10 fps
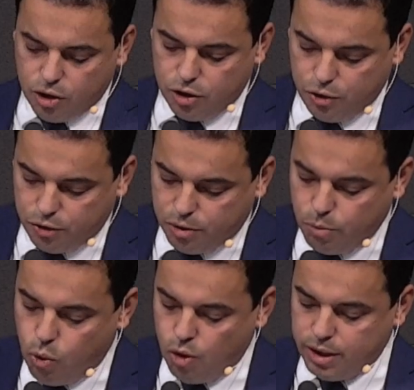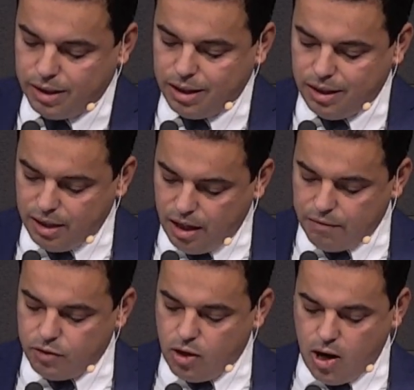earth more than he
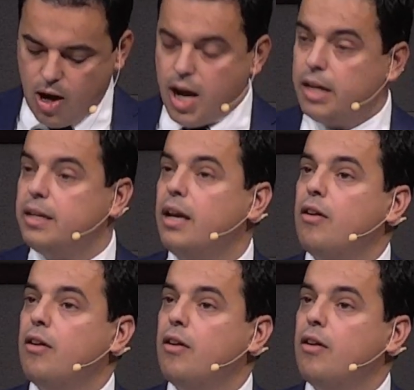loved God,